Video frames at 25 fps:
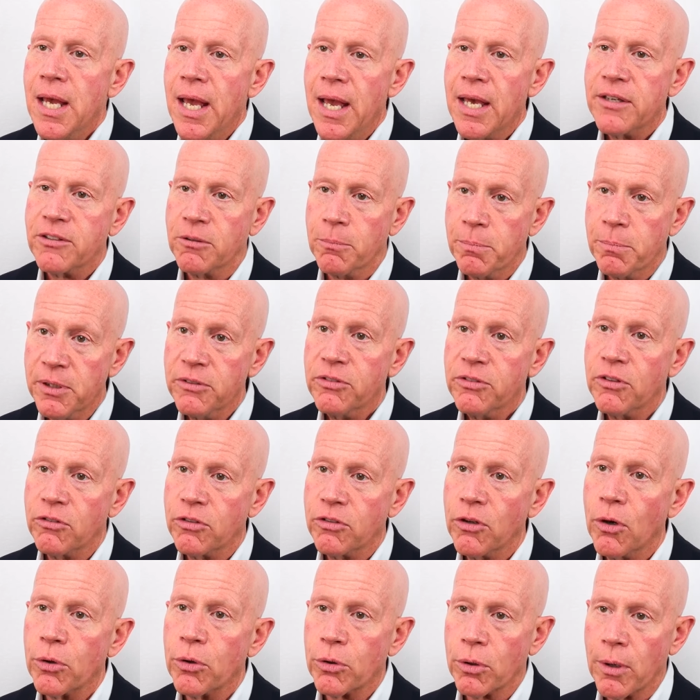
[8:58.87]
As a
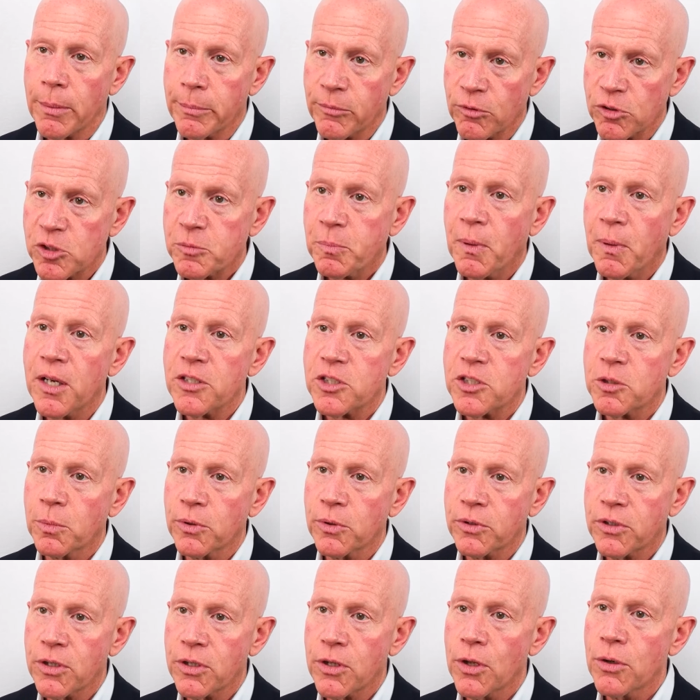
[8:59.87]
business owner, I'm
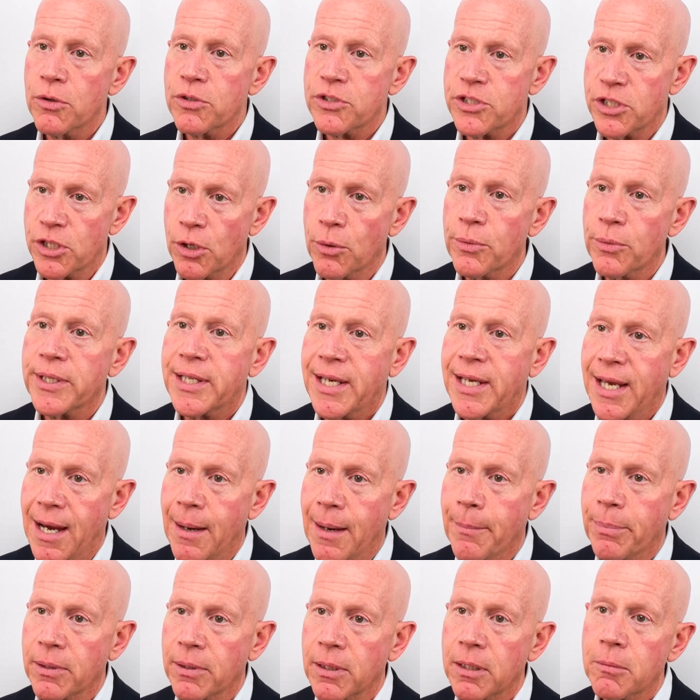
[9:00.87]
responsible to those that own the
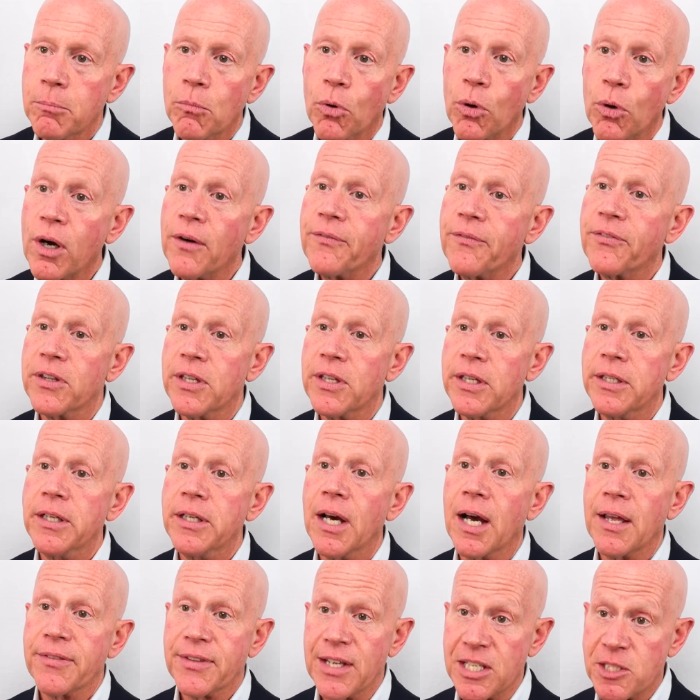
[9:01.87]
capital, and more often than
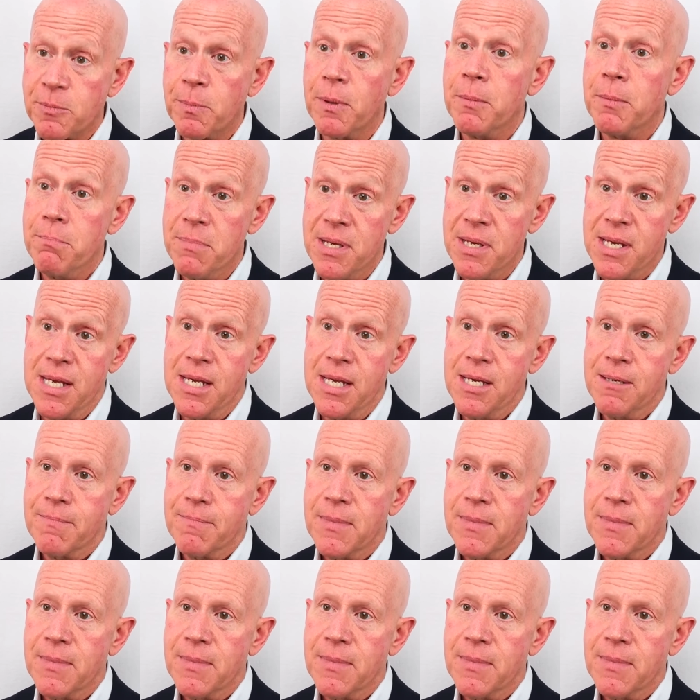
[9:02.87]
not, that's been me.